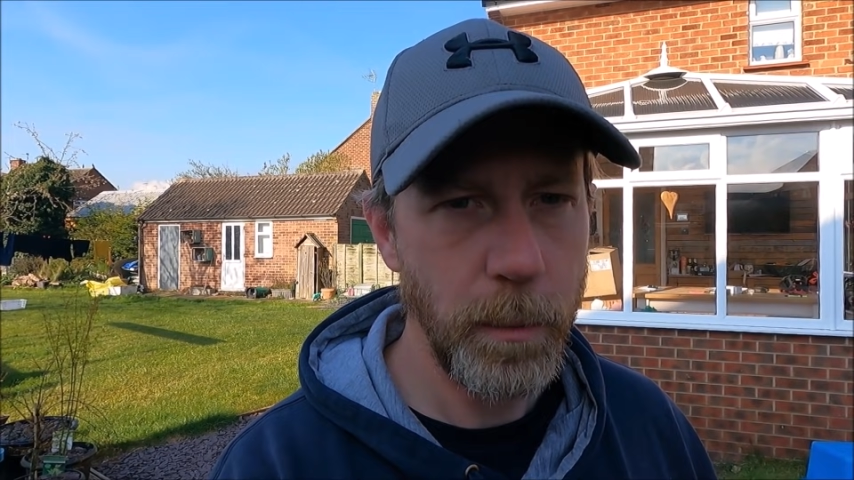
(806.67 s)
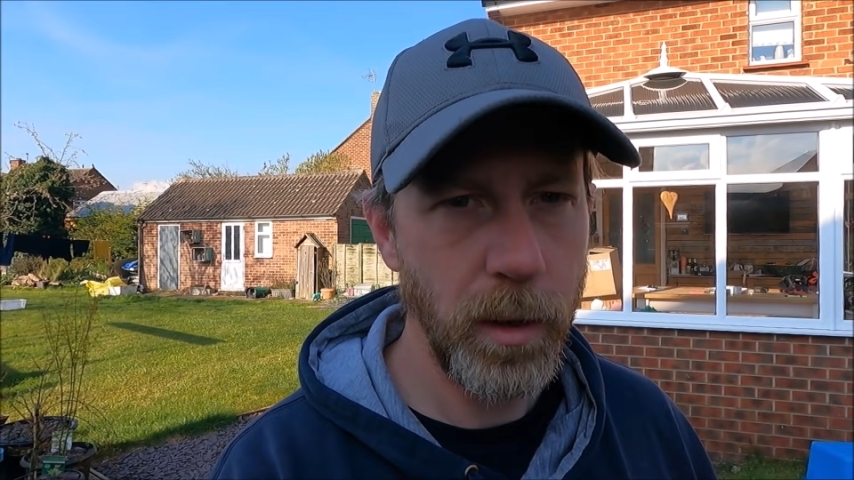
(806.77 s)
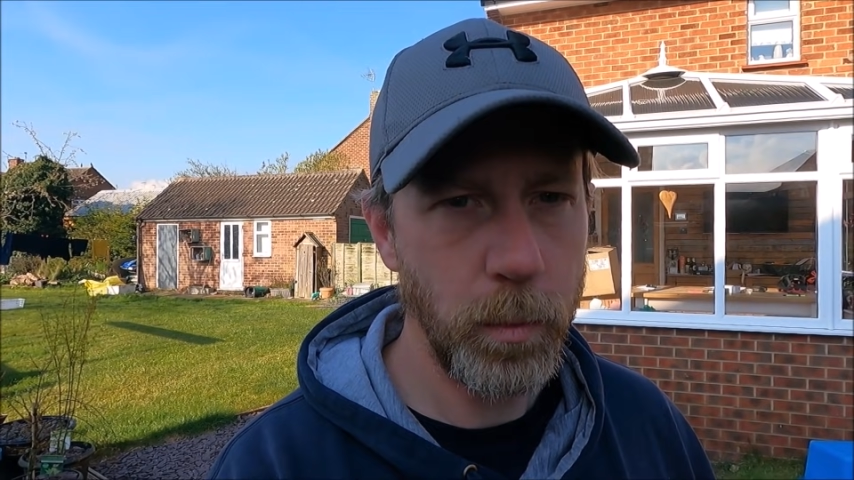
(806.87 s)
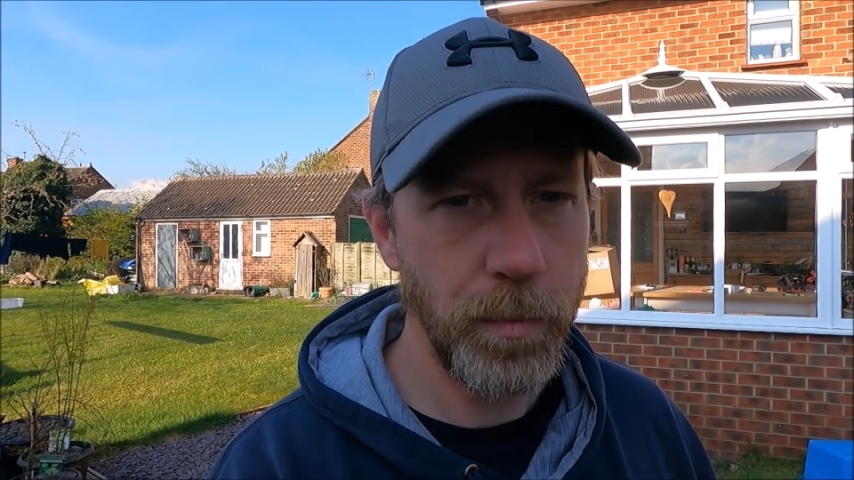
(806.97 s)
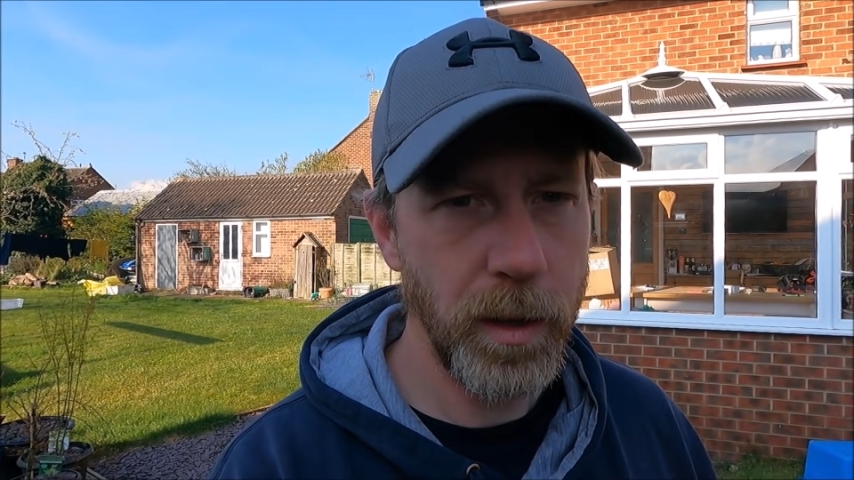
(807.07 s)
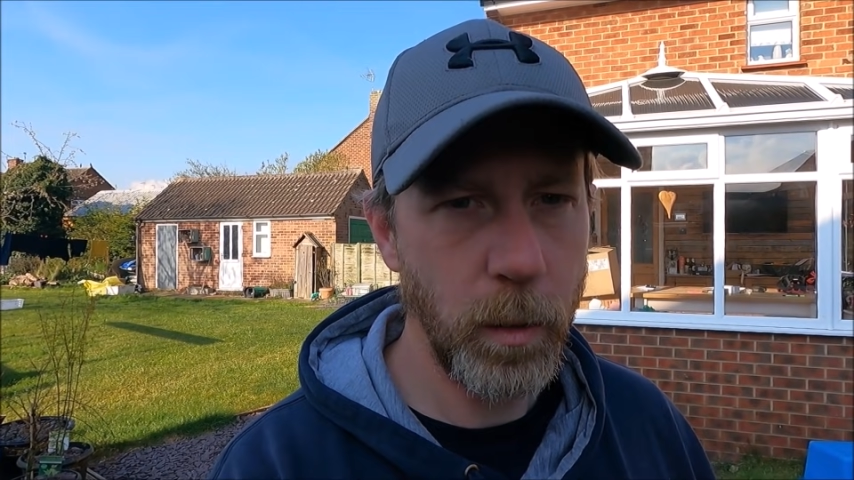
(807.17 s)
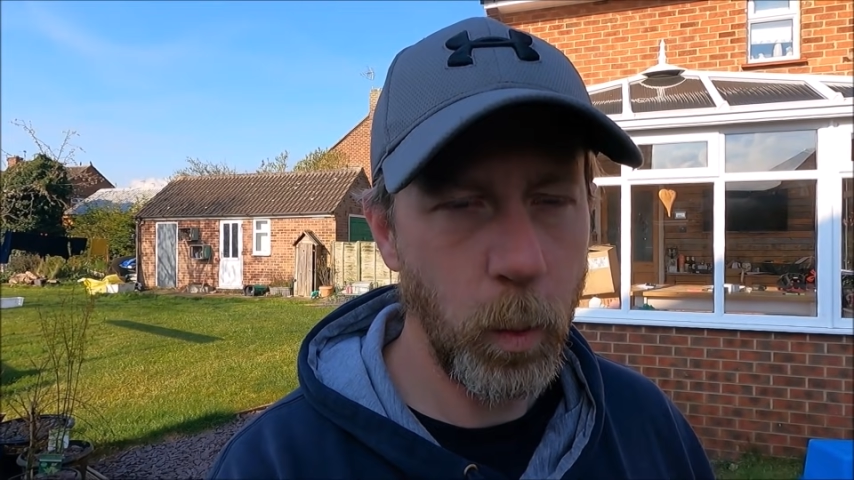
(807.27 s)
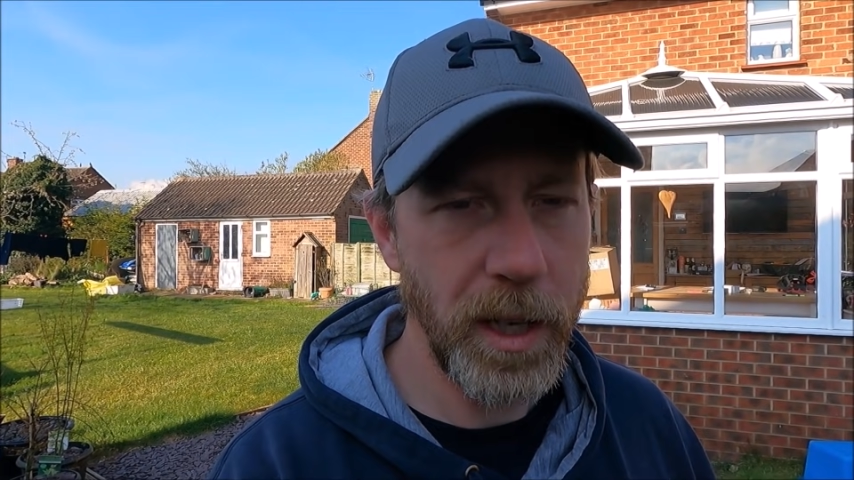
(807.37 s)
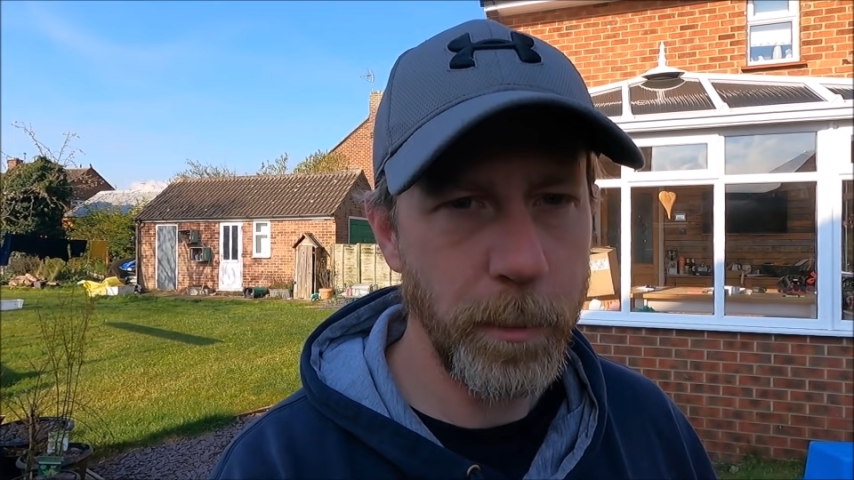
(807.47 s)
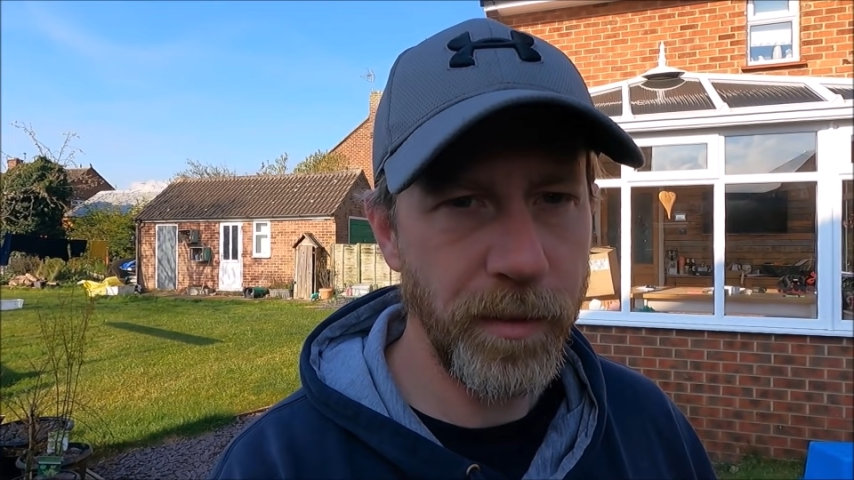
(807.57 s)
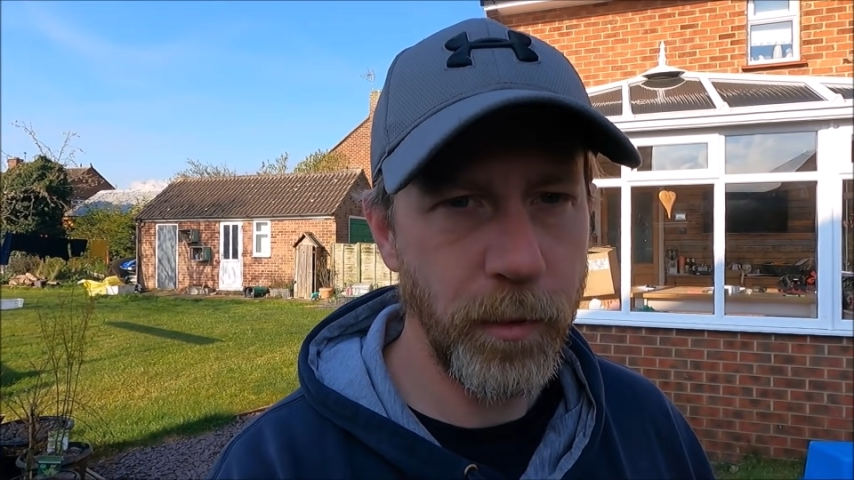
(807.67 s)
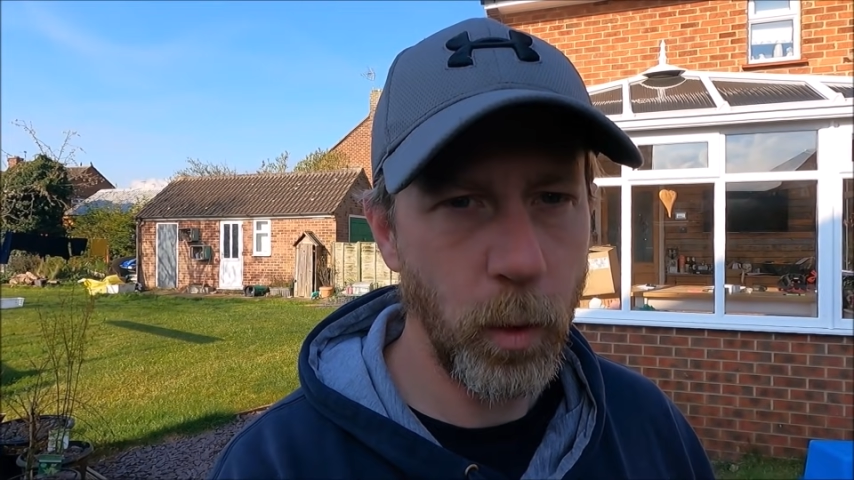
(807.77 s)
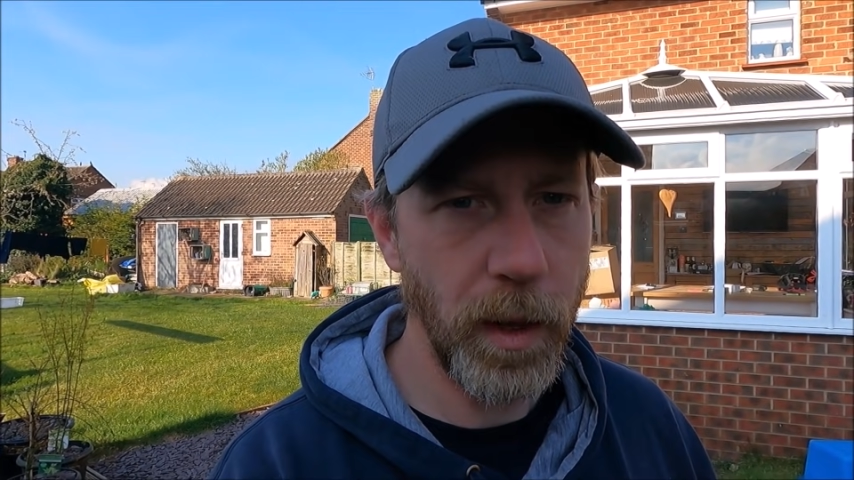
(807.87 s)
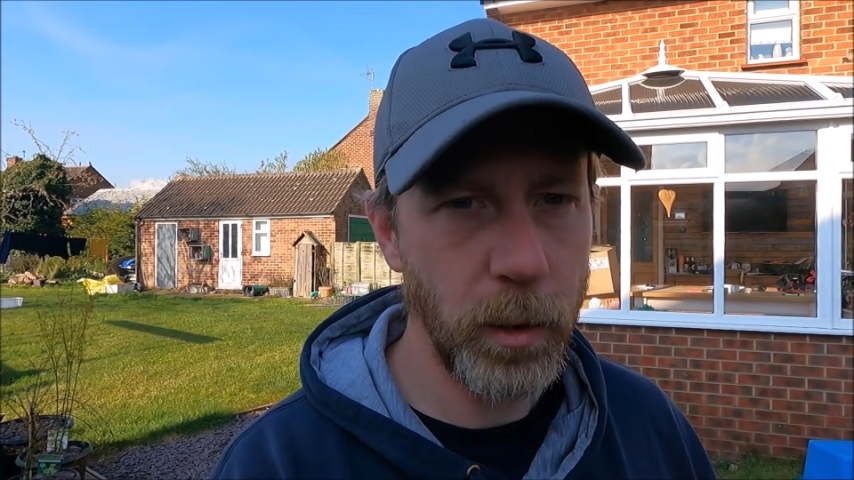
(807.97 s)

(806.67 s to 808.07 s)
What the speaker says: but the week before